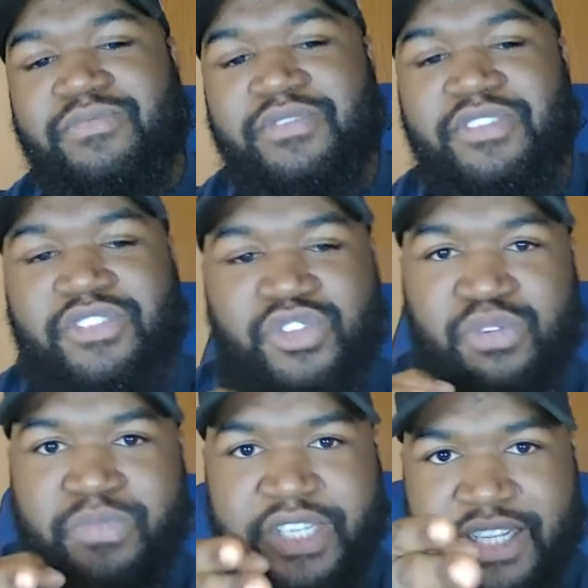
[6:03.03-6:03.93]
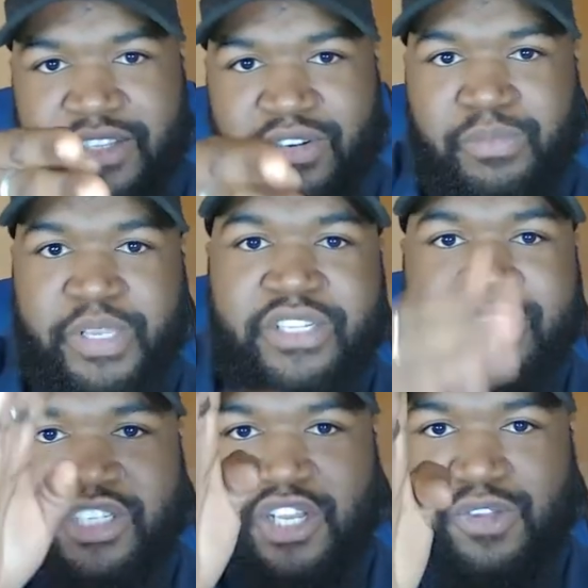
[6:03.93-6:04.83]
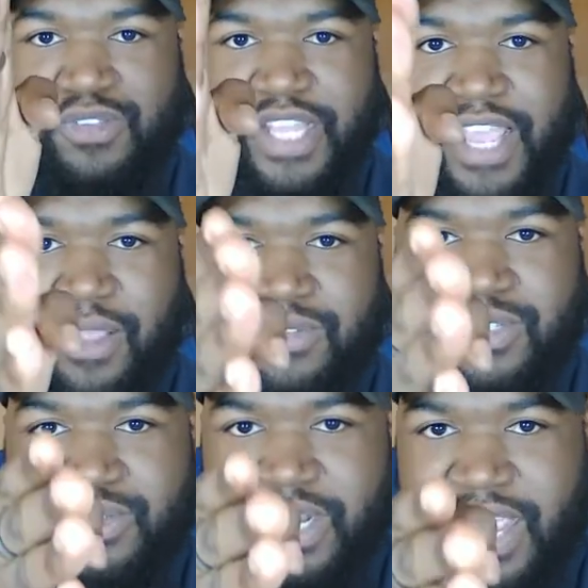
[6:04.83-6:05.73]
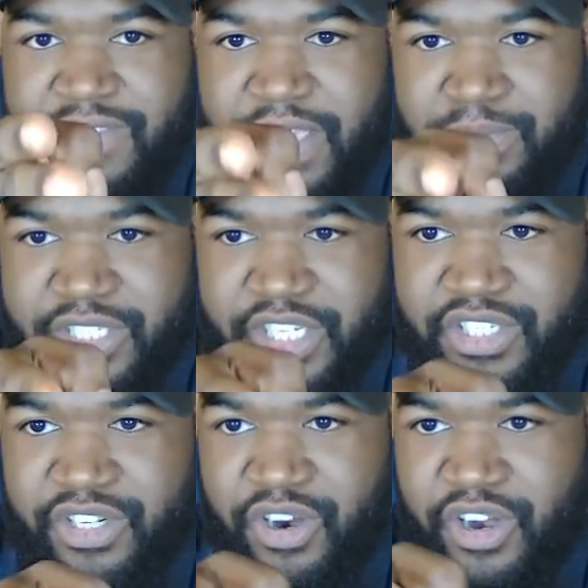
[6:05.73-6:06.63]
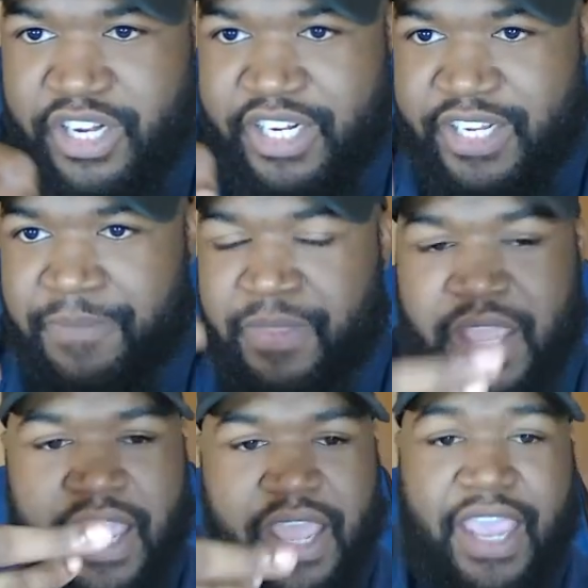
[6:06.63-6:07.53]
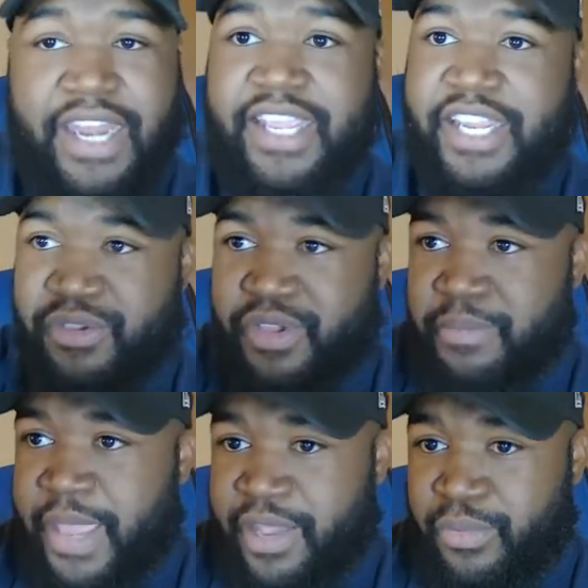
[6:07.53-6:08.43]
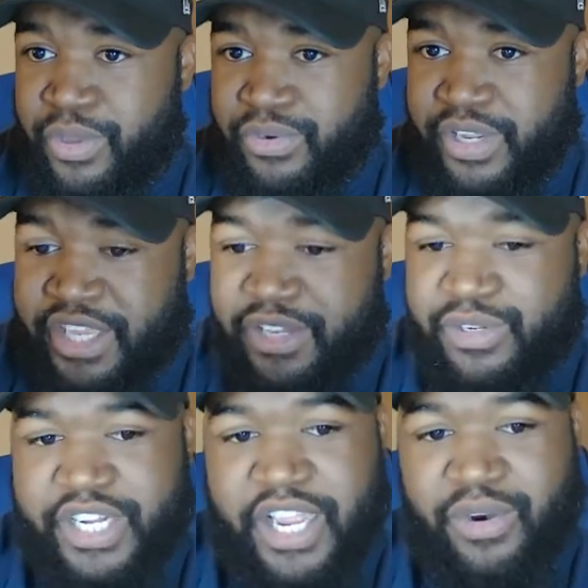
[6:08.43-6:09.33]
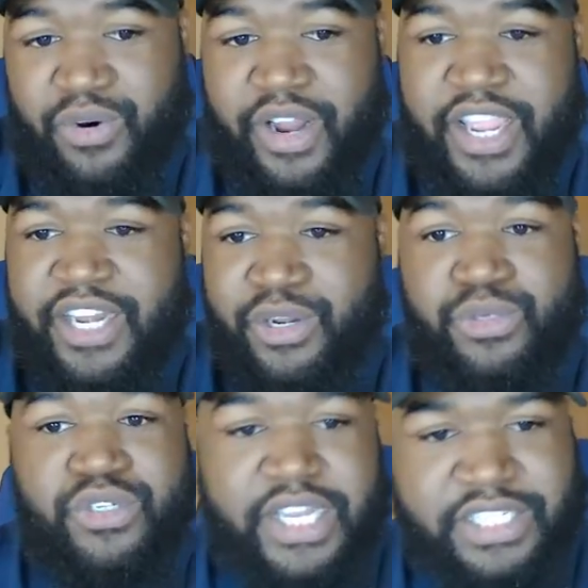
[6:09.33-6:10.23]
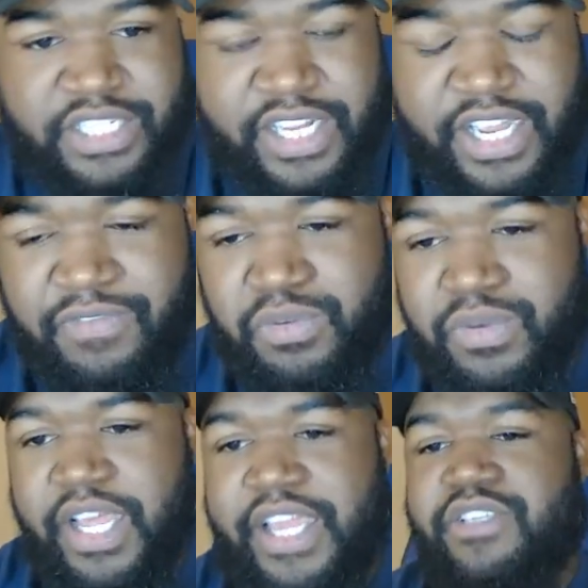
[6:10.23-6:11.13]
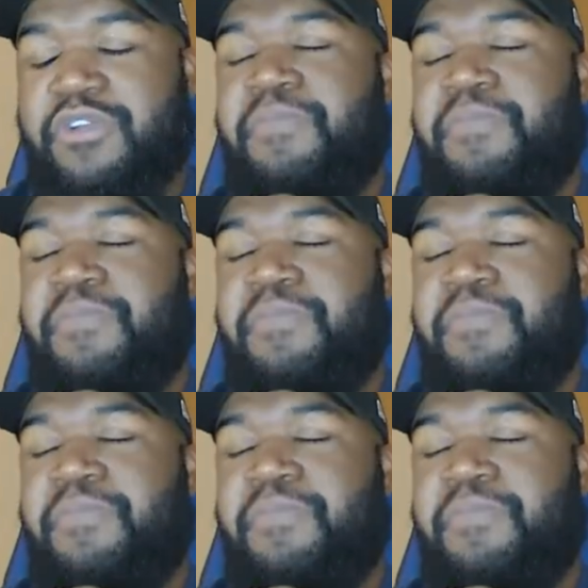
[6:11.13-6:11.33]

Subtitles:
zooms in a little bit, slows down so you can have that precision targeting, and then you can make whether a kill shot or a neutralizing shot if you'd like to.